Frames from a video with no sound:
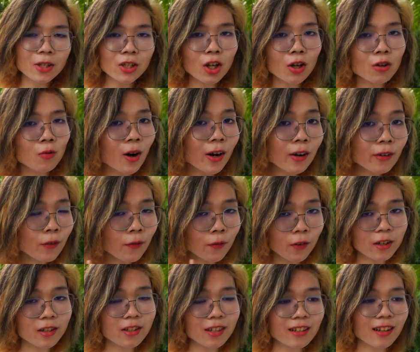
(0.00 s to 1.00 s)
So one of the
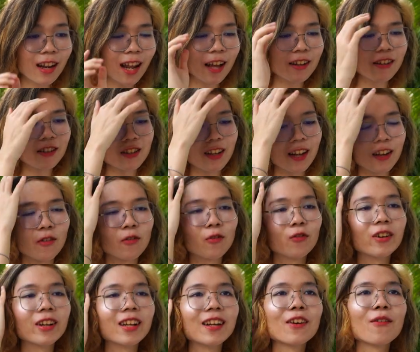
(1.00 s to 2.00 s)
first things that I just like
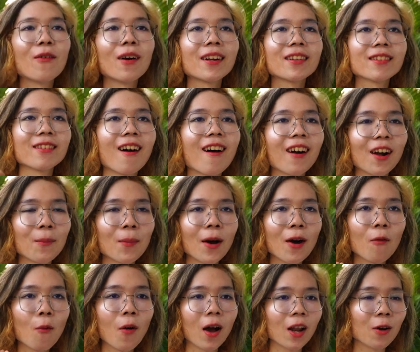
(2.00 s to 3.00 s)
really want to talk
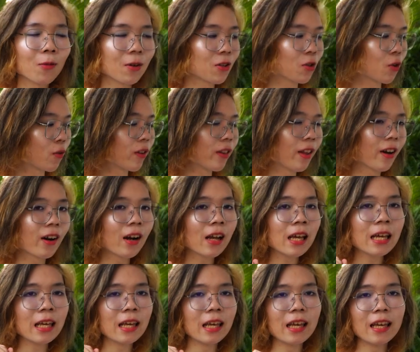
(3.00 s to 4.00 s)
about while I was over there
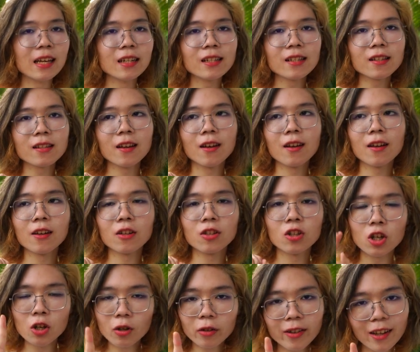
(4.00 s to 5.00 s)
is
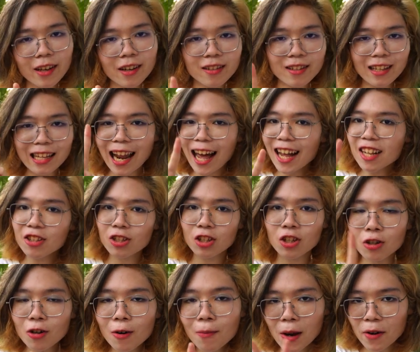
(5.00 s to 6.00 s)
two things. It has
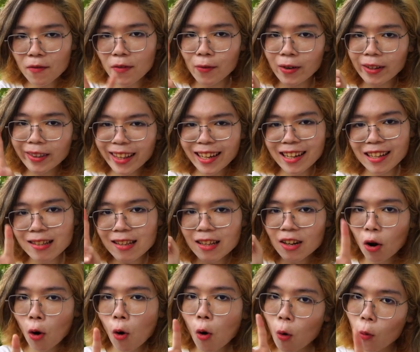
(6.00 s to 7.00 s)
two of my favorite things in
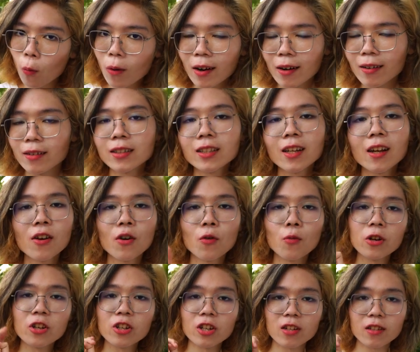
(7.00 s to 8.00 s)
the whole world,
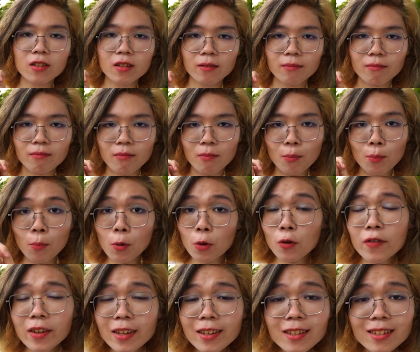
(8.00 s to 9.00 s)
which is
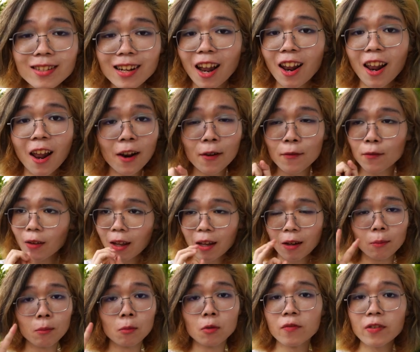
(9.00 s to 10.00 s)
movies, a lot of like
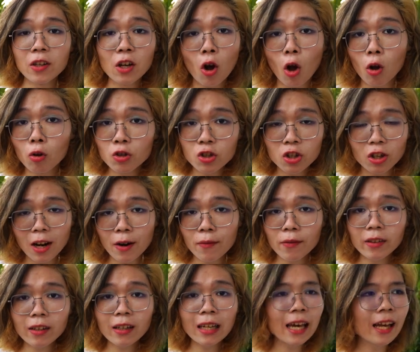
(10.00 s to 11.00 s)
movie culture and
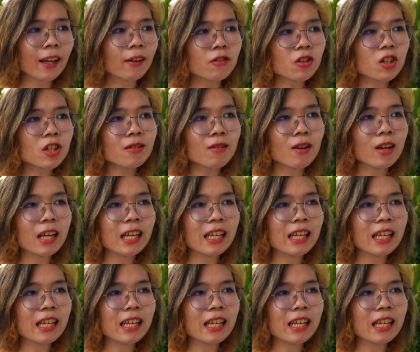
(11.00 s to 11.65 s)
everything, and just